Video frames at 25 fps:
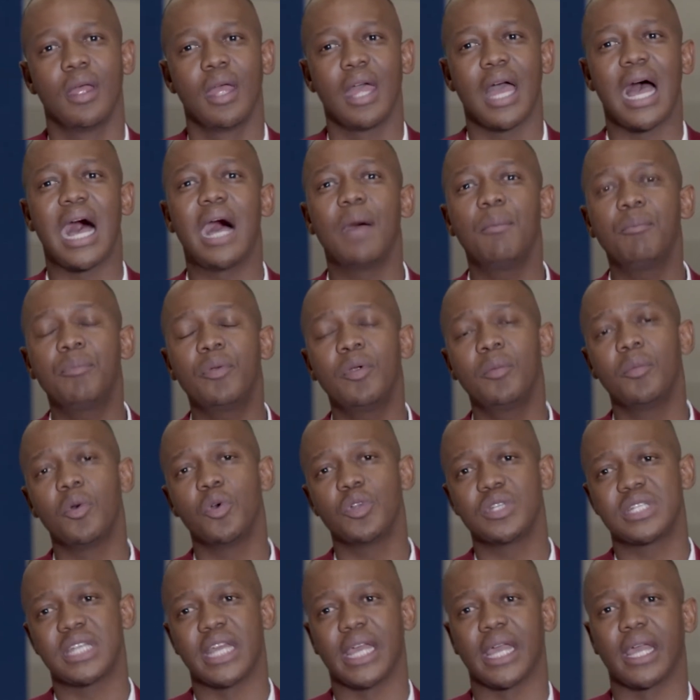I'm
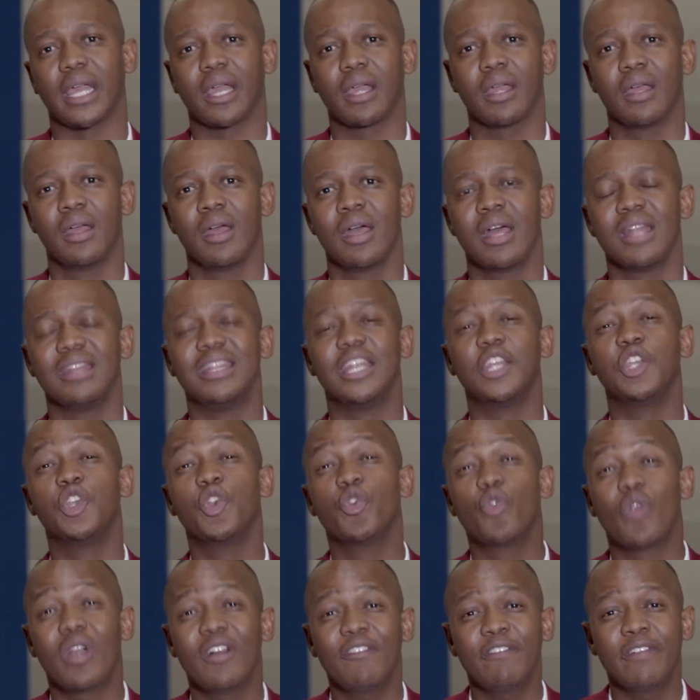promoting the
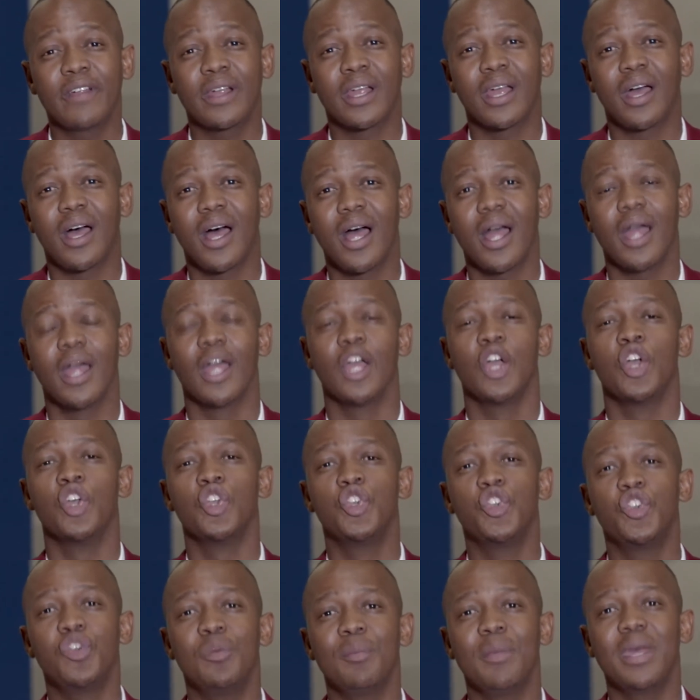Eurafrica
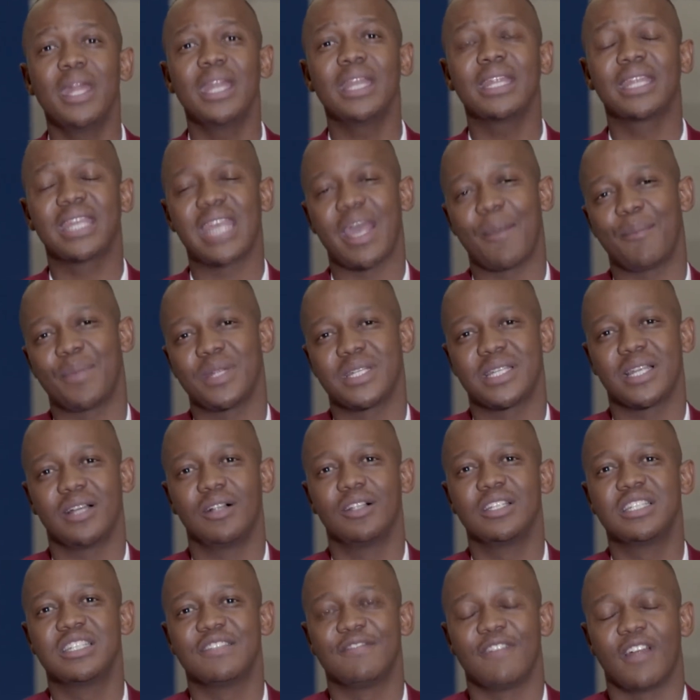Human
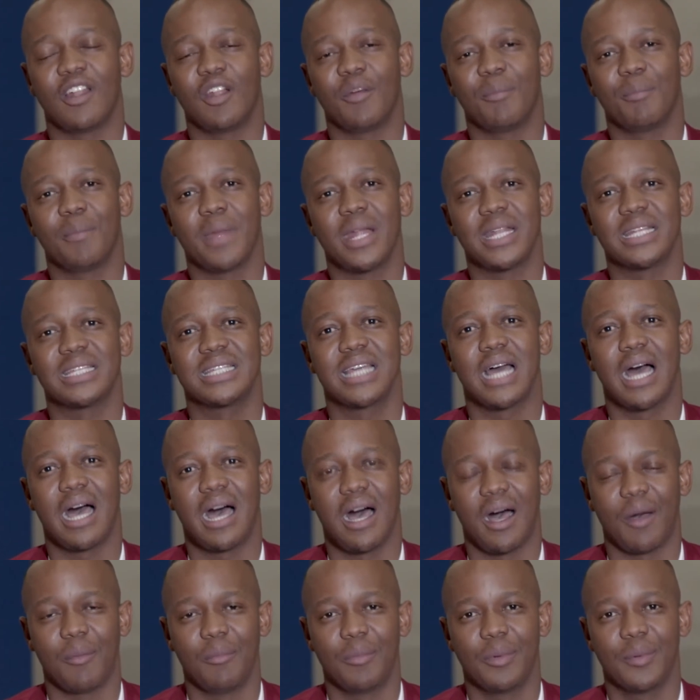Capital Development
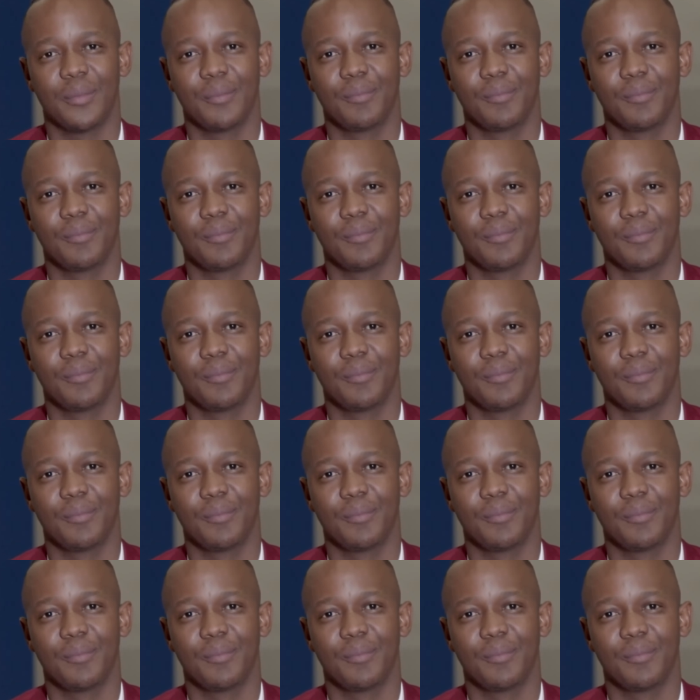Hub.